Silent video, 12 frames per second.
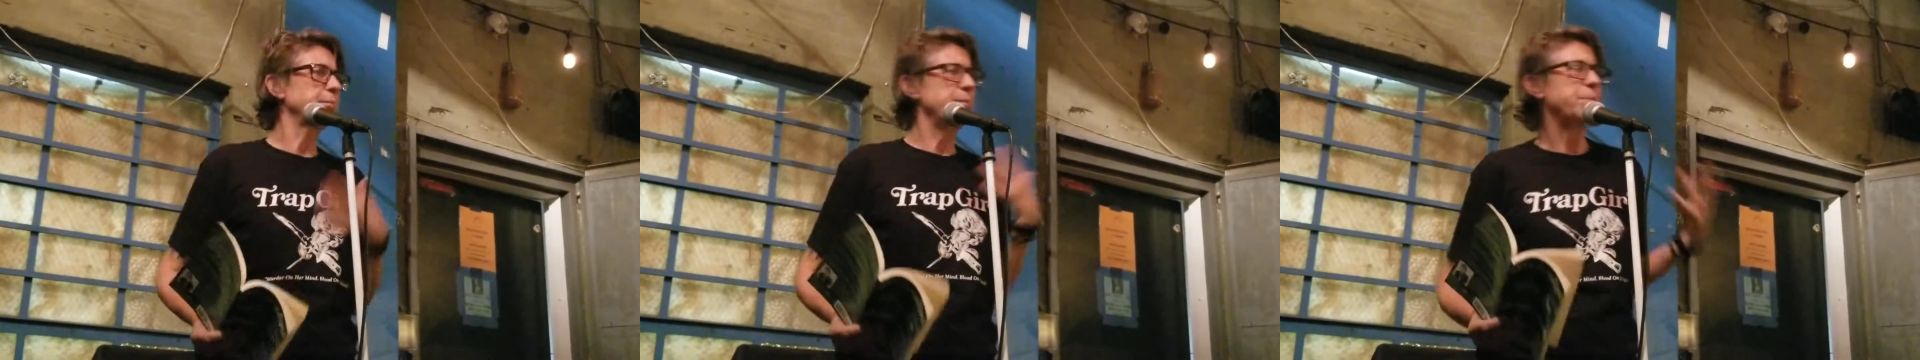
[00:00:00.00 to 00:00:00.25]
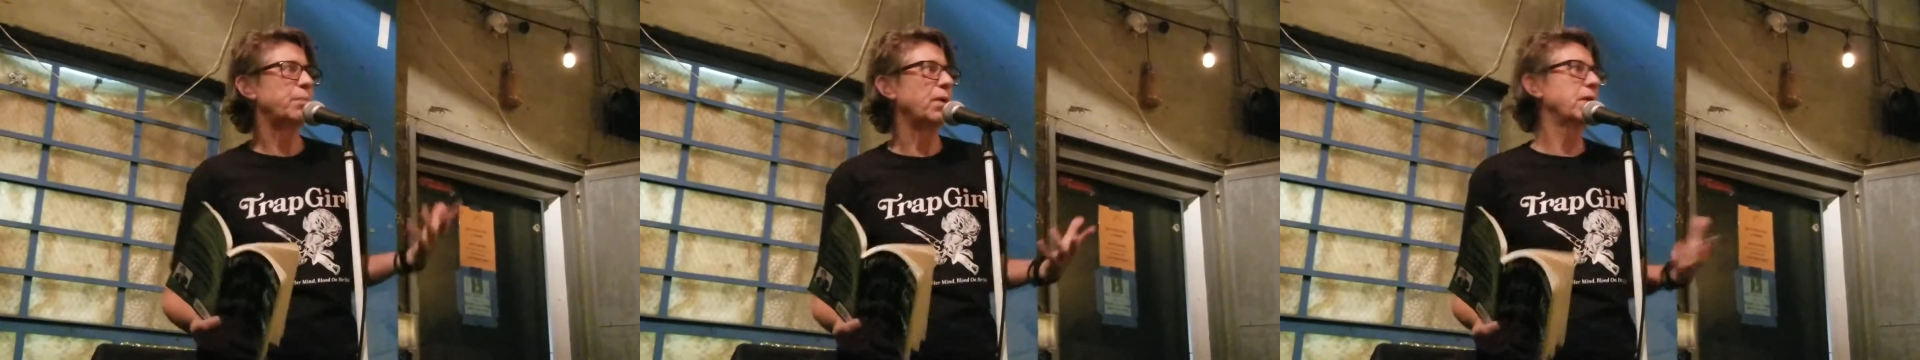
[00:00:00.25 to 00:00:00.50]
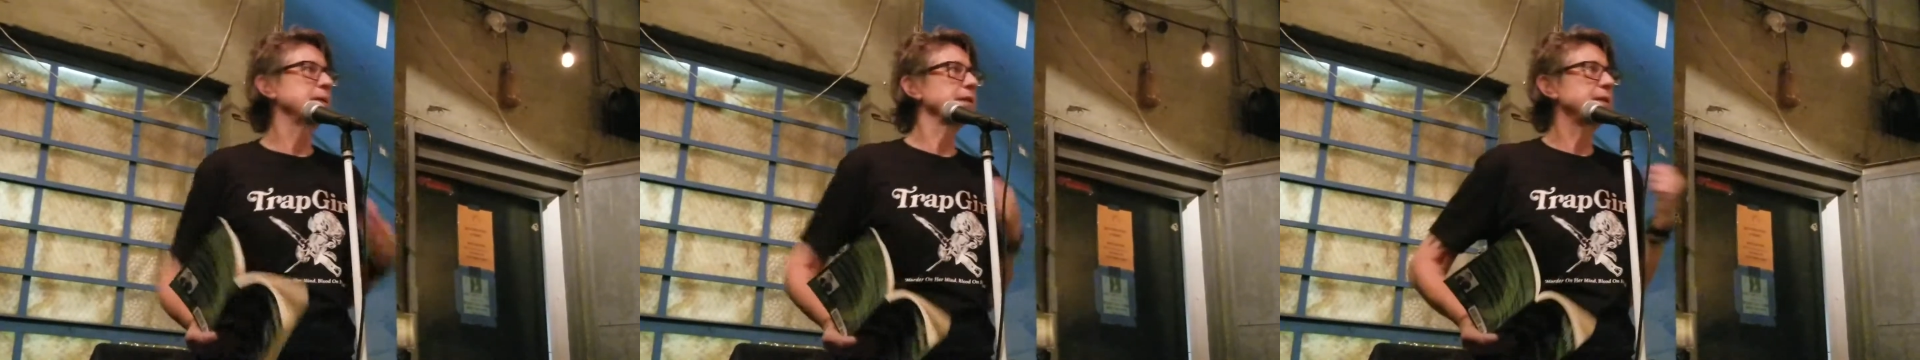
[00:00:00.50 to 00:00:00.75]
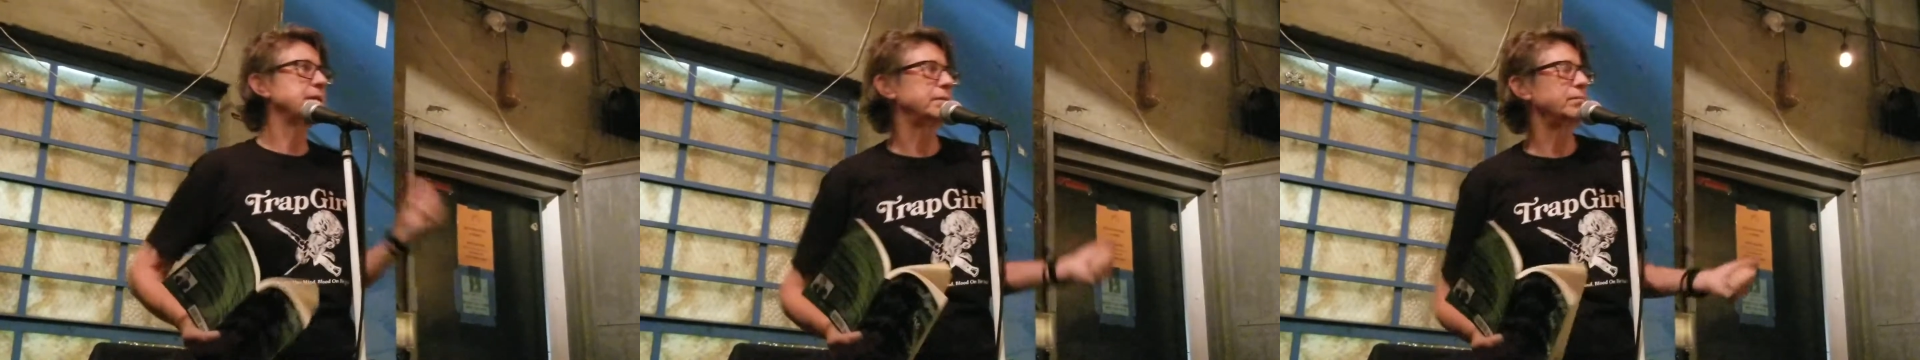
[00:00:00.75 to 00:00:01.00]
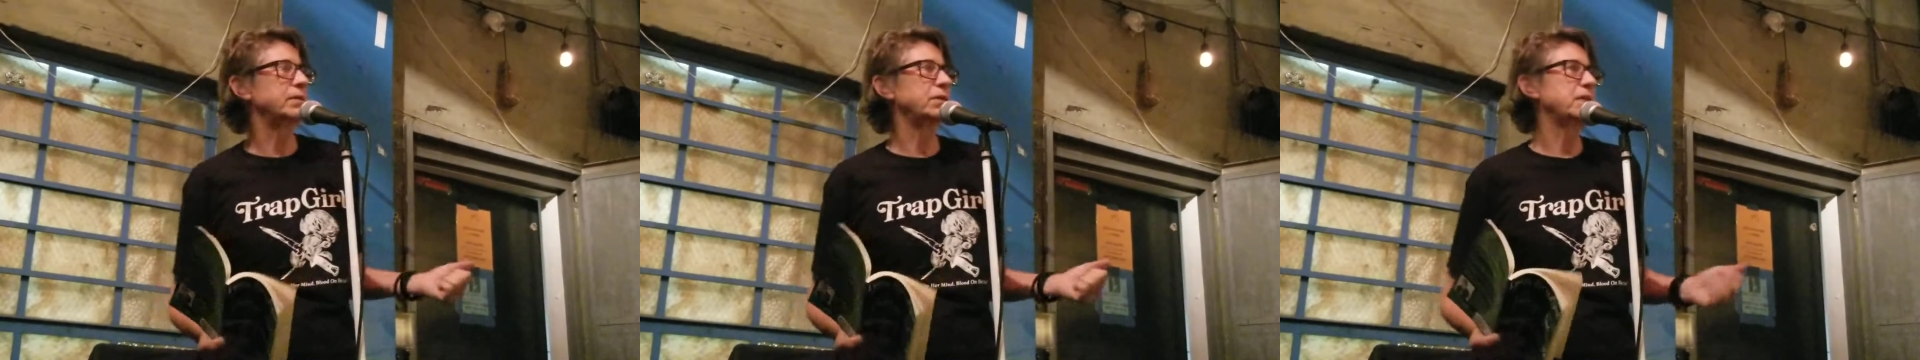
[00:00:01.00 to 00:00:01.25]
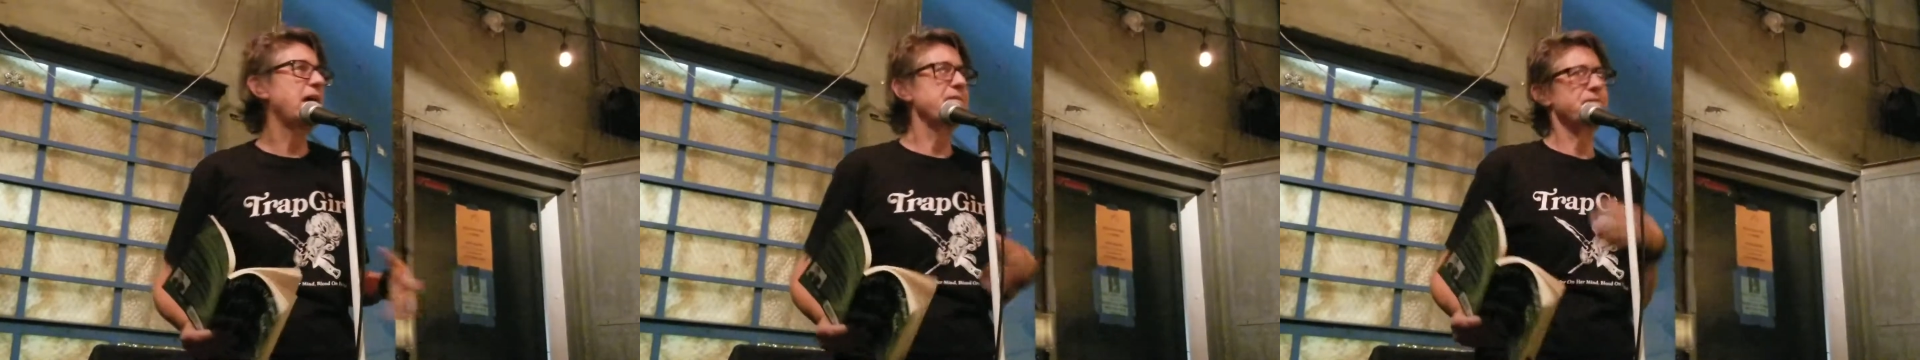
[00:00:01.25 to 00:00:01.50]
people and
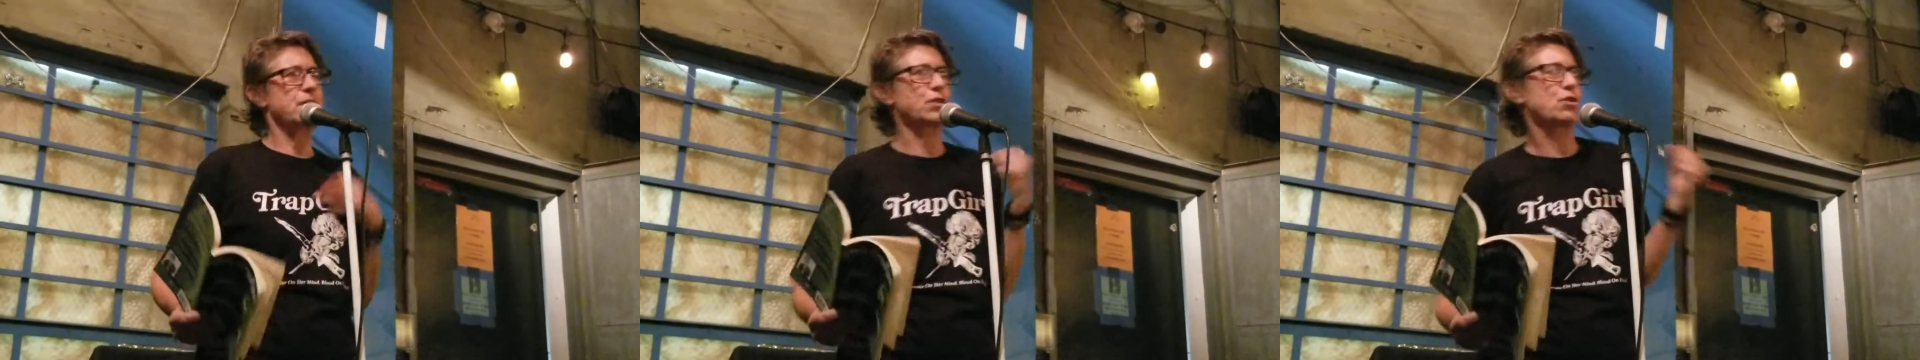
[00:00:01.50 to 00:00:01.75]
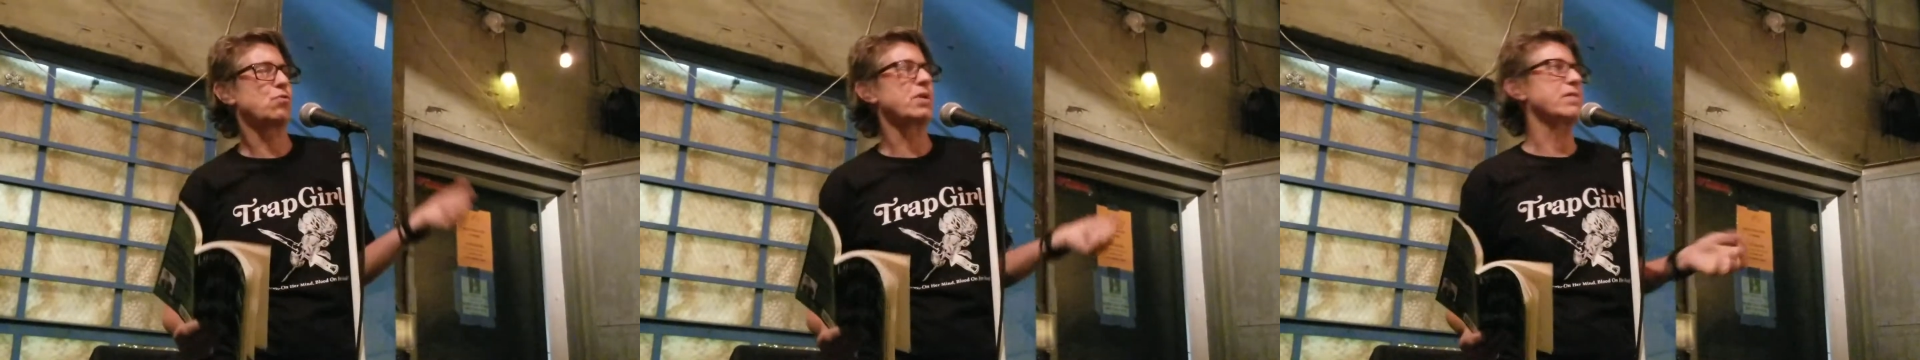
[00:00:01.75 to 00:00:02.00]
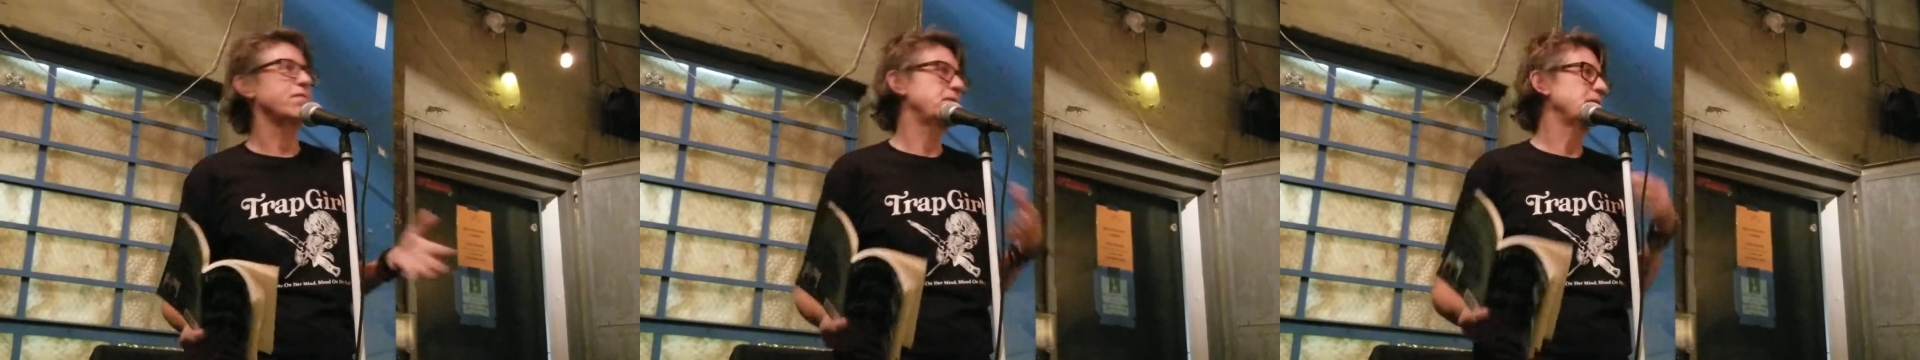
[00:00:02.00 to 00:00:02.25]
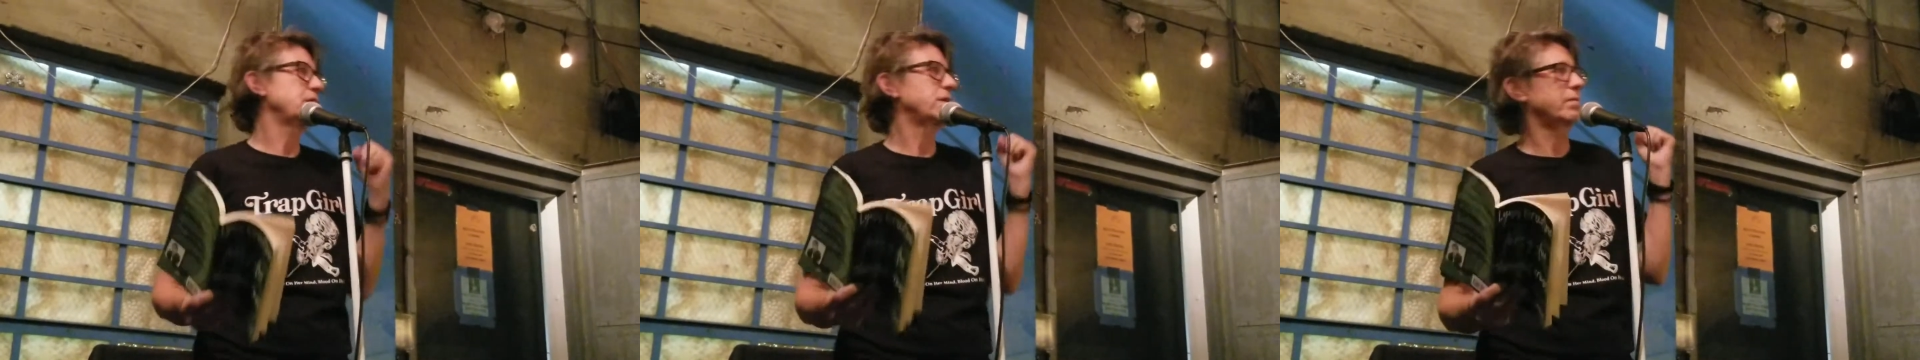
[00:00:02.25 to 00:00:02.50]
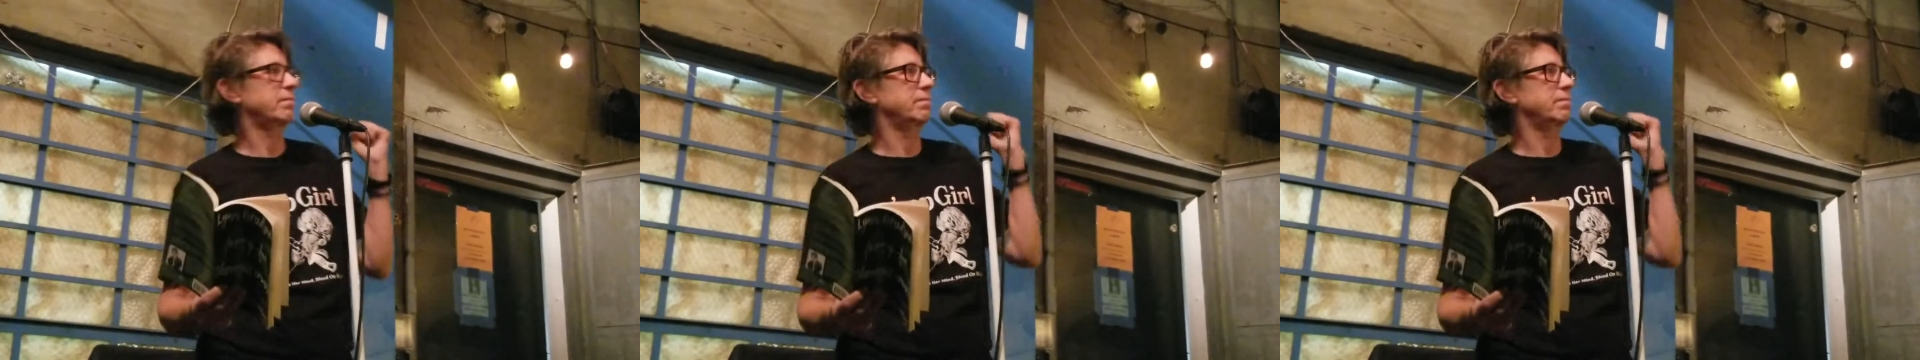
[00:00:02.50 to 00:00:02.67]
stuff and grief and